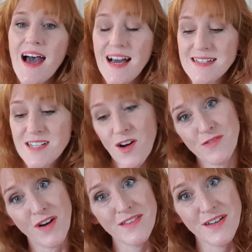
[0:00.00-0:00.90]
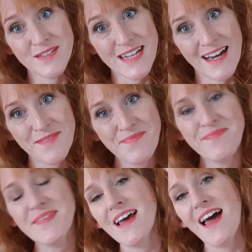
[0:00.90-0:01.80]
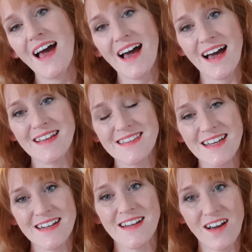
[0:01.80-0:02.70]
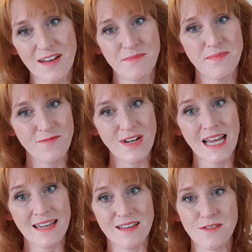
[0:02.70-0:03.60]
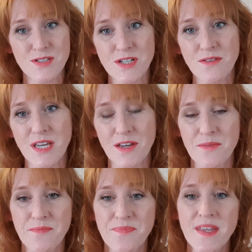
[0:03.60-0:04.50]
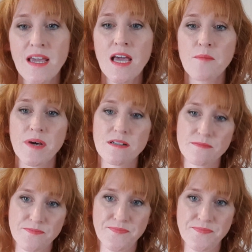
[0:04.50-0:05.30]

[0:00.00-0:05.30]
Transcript: and I write those down and then relay those to you. But